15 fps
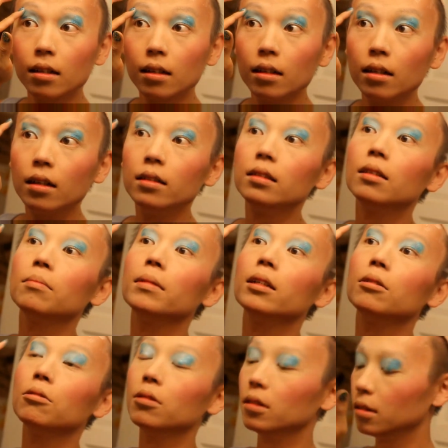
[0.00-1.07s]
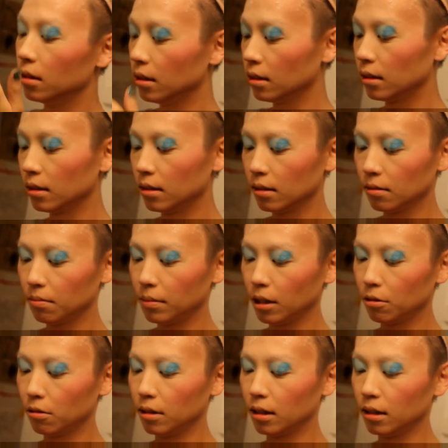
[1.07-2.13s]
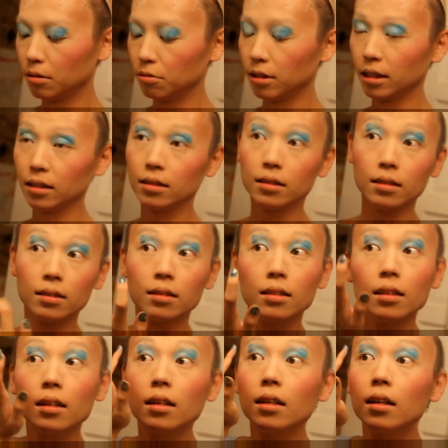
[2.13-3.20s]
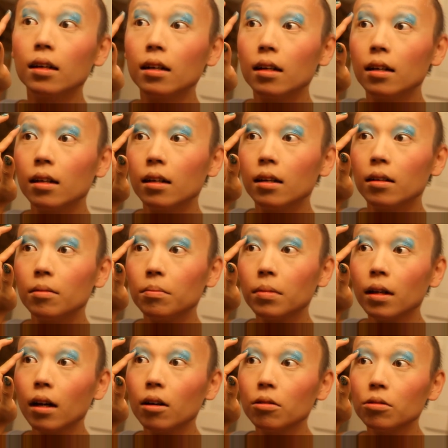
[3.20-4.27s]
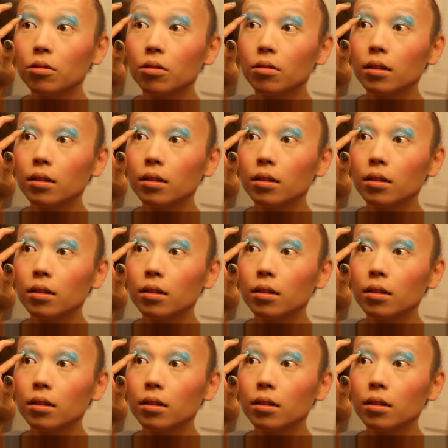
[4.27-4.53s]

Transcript: that much paint to look like a woman. Sometimes that